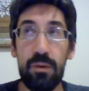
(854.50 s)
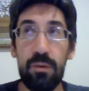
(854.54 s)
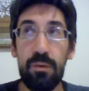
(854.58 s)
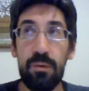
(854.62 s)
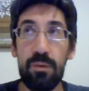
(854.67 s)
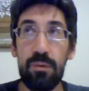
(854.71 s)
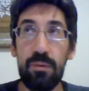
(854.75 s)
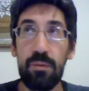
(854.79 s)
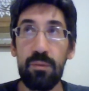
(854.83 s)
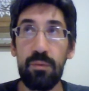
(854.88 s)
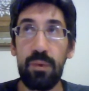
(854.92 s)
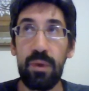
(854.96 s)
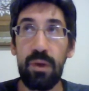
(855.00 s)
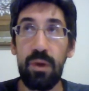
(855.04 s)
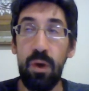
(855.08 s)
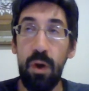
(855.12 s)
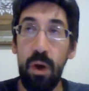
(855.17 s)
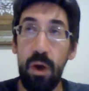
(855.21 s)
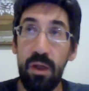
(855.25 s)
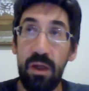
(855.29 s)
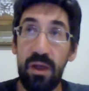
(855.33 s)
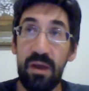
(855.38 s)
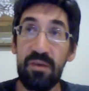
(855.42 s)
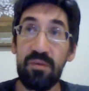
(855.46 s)
we all
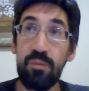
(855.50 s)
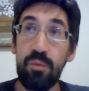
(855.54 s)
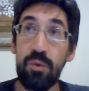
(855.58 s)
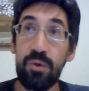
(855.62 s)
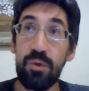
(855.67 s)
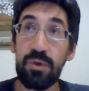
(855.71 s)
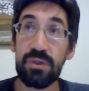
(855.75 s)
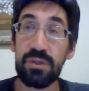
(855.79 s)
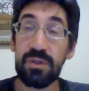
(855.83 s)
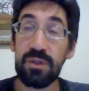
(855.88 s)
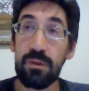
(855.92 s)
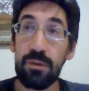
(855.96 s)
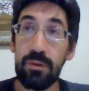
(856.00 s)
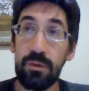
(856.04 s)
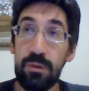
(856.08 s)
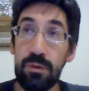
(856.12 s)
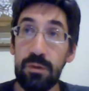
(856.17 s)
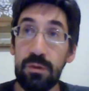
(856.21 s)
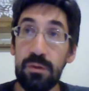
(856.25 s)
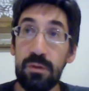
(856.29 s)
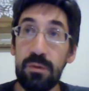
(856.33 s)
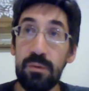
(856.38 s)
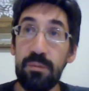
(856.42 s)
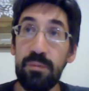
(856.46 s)
have more to
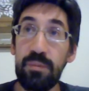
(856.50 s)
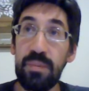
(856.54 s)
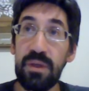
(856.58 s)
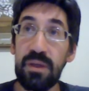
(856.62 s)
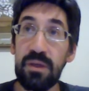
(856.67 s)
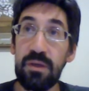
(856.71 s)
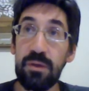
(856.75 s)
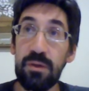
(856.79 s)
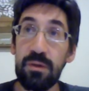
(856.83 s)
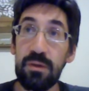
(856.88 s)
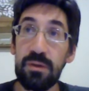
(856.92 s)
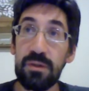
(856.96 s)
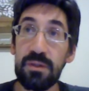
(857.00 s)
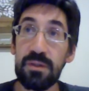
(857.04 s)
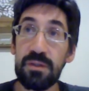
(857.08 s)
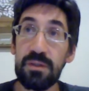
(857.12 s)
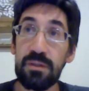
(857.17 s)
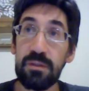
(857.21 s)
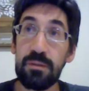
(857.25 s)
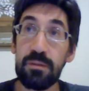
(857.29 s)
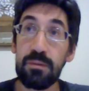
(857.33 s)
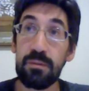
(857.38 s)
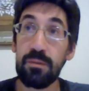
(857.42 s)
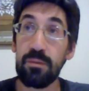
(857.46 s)
learn because
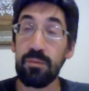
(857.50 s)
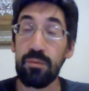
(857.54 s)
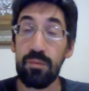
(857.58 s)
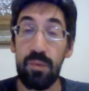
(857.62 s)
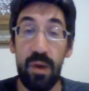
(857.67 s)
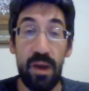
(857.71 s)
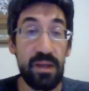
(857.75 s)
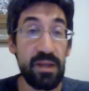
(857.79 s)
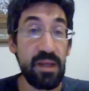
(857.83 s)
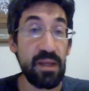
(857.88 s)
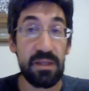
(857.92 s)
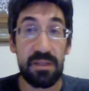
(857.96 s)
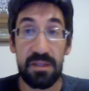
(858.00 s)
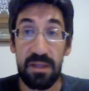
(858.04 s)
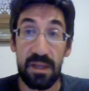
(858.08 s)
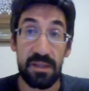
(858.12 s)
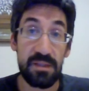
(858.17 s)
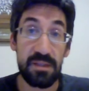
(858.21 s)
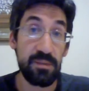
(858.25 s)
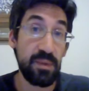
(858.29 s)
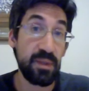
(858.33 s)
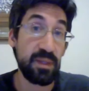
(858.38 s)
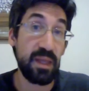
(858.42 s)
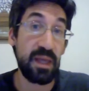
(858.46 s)
writing is not
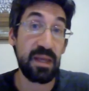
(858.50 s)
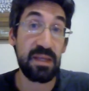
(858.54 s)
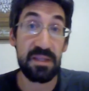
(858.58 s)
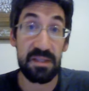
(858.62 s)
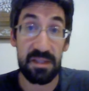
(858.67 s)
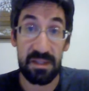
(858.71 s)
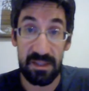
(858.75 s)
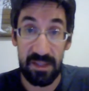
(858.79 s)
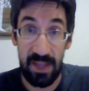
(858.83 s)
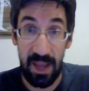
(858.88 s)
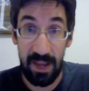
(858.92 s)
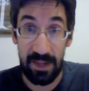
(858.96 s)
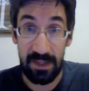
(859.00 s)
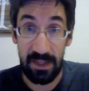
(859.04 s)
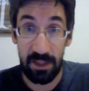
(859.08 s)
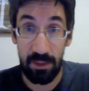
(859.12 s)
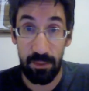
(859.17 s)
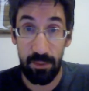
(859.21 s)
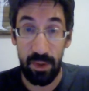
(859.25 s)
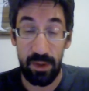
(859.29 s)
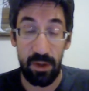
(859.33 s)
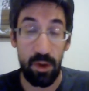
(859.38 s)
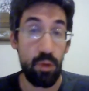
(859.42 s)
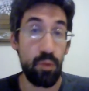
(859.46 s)
something that is static,
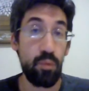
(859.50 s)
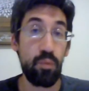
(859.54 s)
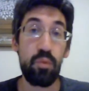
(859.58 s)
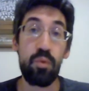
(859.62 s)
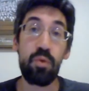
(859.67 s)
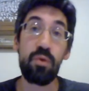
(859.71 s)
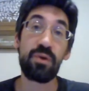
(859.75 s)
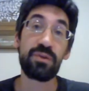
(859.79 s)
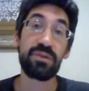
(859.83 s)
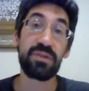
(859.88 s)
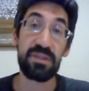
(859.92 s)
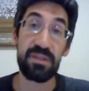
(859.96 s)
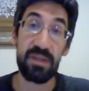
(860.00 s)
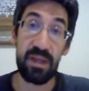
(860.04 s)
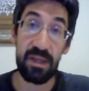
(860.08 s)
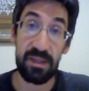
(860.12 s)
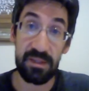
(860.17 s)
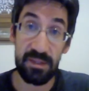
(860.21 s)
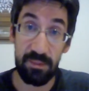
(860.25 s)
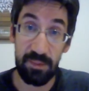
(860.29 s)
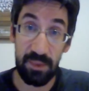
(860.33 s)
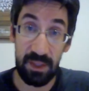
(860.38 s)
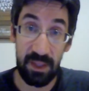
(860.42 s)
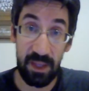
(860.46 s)
right? Our world is not
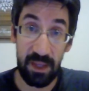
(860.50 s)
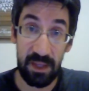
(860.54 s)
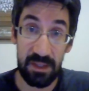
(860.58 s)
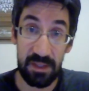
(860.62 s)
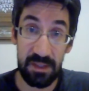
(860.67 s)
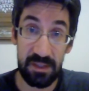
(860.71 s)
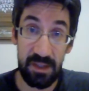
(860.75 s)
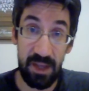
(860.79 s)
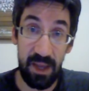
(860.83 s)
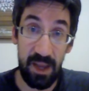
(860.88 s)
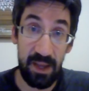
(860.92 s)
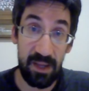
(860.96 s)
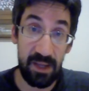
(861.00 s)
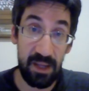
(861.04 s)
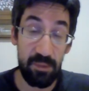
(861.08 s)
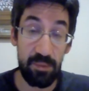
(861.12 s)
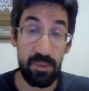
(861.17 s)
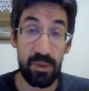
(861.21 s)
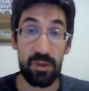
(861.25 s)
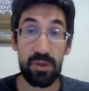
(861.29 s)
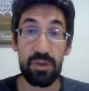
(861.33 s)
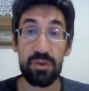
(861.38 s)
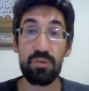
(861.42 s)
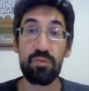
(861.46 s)
something that is static. And
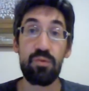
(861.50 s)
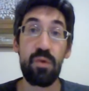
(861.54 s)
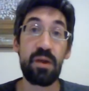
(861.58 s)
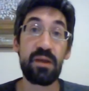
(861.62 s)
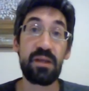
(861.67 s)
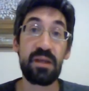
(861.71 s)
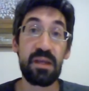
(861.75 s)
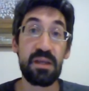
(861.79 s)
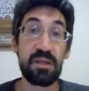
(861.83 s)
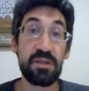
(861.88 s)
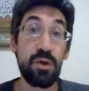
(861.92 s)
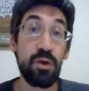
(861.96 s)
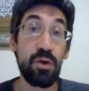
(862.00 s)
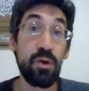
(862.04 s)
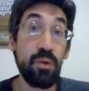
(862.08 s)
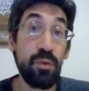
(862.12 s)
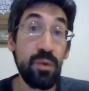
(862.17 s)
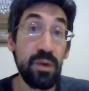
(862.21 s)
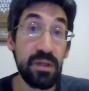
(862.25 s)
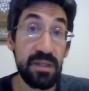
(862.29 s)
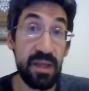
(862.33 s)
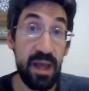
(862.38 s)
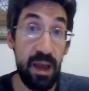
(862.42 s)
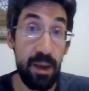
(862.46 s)
because writing is
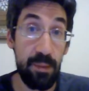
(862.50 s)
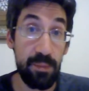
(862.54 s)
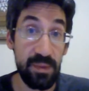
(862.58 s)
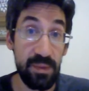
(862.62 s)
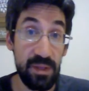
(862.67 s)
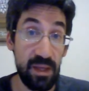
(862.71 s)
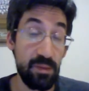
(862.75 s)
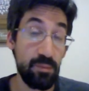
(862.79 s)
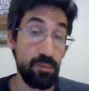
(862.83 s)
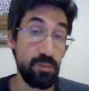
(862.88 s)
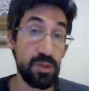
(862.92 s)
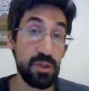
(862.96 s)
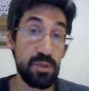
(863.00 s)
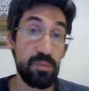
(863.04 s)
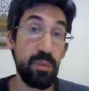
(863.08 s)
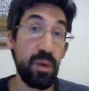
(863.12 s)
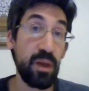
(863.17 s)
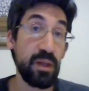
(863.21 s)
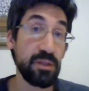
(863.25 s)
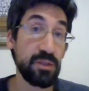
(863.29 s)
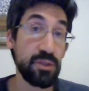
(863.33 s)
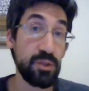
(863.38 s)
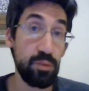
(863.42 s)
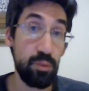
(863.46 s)
always happening in
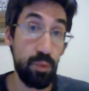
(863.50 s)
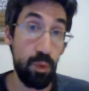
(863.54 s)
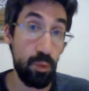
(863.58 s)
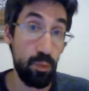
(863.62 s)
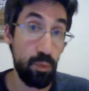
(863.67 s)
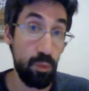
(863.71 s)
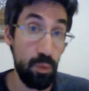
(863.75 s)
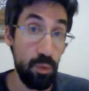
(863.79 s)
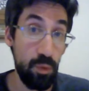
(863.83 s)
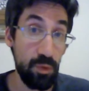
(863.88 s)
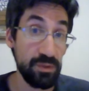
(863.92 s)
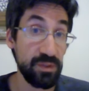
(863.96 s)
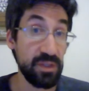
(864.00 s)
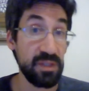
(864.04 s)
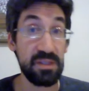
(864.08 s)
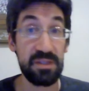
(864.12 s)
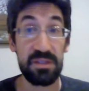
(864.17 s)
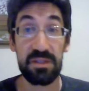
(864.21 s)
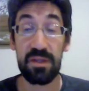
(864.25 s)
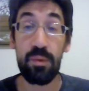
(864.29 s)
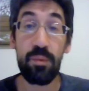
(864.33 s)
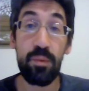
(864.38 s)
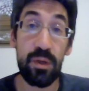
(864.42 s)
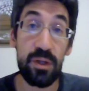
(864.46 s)
response to our world in
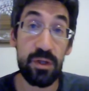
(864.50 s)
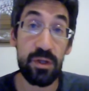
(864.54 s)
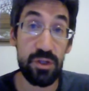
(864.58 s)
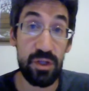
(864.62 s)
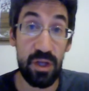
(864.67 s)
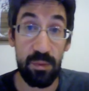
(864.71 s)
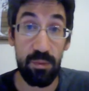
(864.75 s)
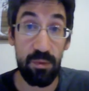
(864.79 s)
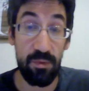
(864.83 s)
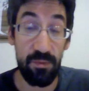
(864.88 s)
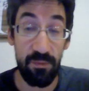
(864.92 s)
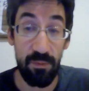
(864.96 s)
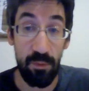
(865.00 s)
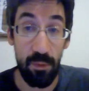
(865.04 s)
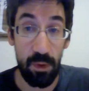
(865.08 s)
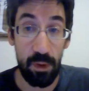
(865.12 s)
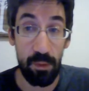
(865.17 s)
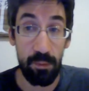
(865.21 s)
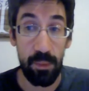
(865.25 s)
some way, shape, or form,